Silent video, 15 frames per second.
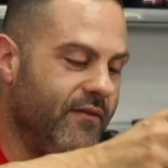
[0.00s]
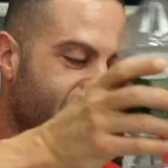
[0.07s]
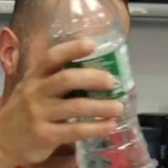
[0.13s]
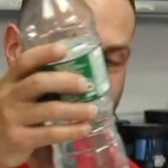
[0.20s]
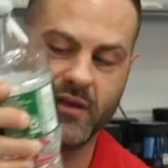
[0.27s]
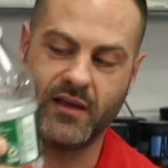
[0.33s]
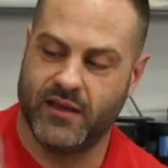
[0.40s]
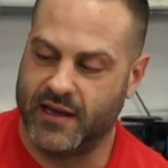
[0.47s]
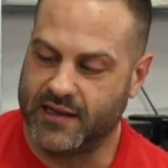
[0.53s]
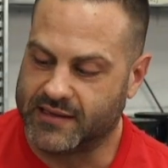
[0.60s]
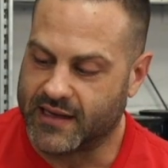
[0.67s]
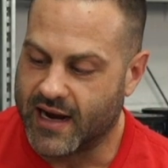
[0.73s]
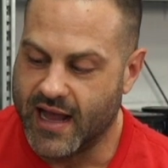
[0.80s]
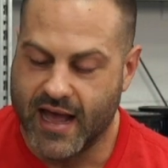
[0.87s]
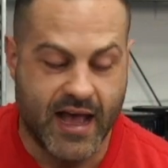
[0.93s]
a few of the things
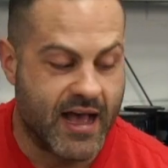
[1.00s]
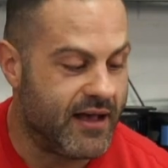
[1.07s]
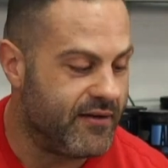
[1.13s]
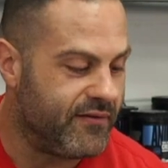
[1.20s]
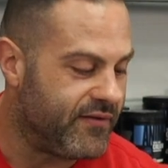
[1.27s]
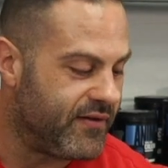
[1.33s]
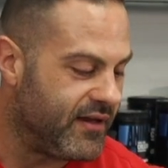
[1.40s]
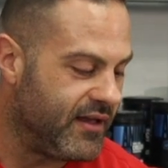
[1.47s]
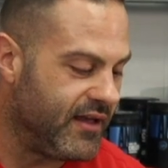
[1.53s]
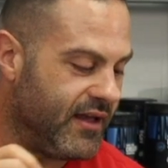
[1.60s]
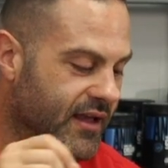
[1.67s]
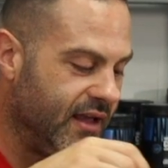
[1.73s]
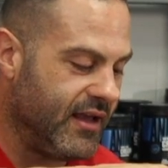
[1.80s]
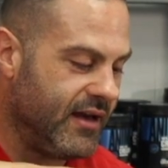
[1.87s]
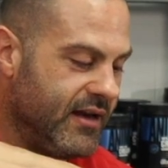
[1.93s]
that I have
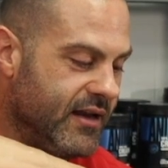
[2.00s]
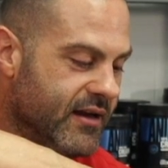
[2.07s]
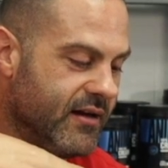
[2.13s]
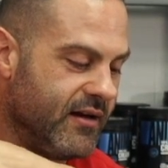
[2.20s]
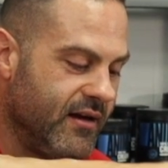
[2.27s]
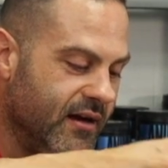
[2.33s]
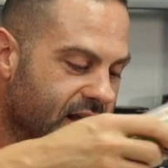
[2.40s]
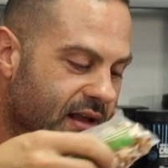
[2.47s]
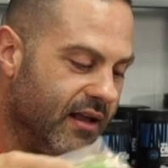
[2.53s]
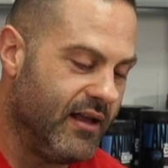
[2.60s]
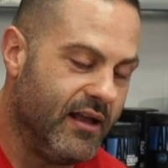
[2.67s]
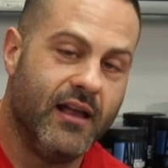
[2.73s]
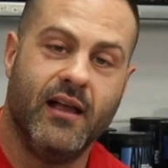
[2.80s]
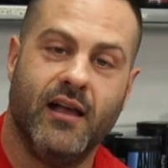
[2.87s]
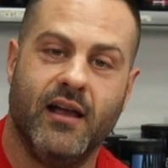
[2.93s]
in here,
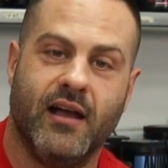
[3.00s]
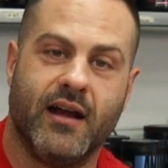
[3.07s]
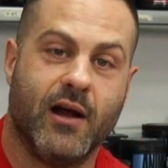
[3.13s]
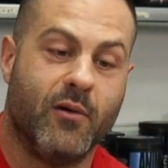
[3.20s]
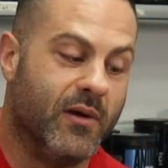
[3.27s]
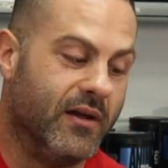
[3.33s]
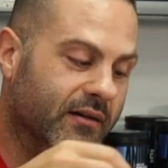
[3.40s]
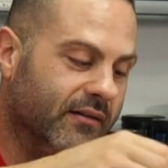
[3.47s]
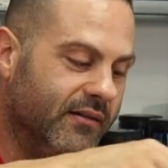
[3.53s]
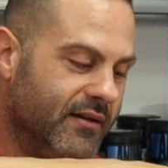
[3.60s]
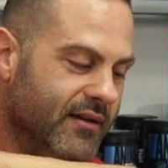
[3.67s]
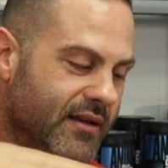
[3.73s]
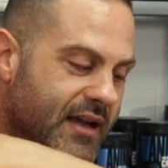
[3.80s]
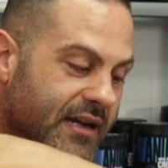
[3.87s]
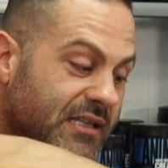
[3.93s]
and I will
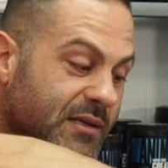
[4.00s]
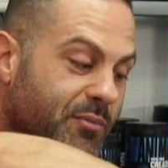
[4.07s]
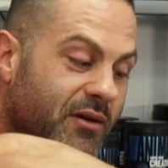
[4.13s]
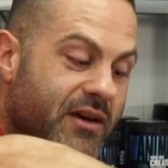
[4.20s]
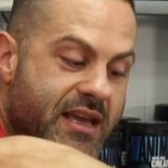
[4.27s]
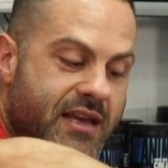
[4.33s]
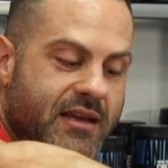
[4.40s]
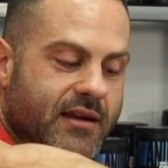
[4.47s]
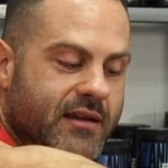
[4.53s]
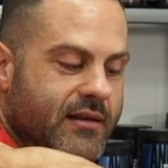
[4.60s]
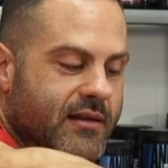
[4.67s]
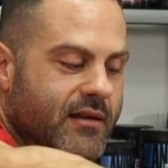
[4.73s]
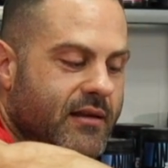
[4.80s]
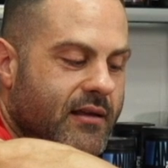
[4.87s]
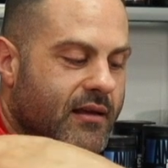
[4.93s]
explain
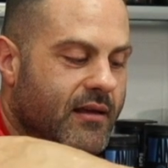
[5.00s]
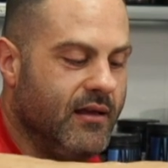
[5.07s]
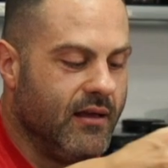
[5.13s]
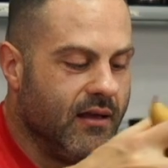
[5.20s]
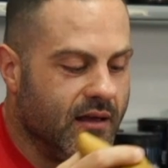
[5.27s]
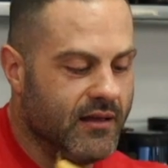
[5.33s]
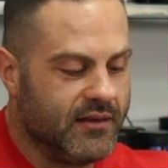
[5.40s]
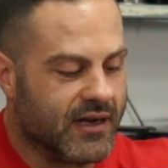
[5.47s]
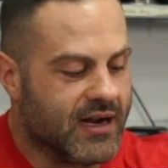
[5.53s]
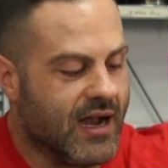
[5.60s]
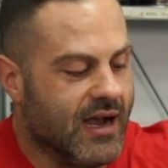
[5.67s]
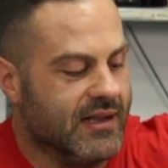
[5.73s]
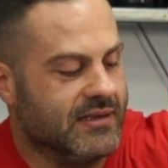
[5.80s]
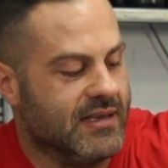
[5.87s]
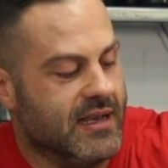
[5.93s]
the
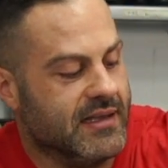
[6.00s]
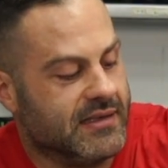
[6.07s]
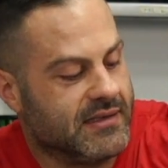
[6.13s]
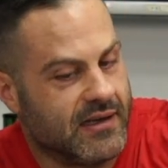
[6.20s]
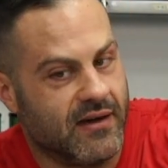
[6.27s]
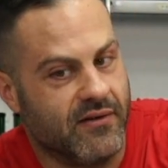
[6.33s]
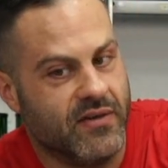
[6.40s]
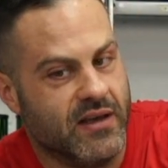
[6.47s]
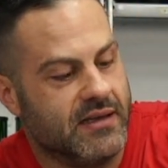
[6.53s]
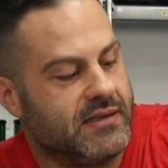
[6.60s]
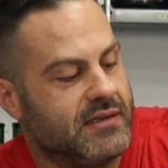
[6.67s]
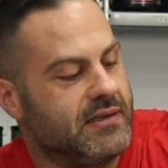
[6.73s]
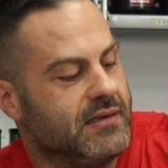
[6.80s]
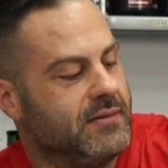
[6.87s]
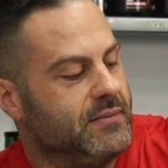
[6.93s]
contents of
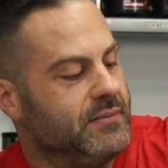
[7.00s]
this.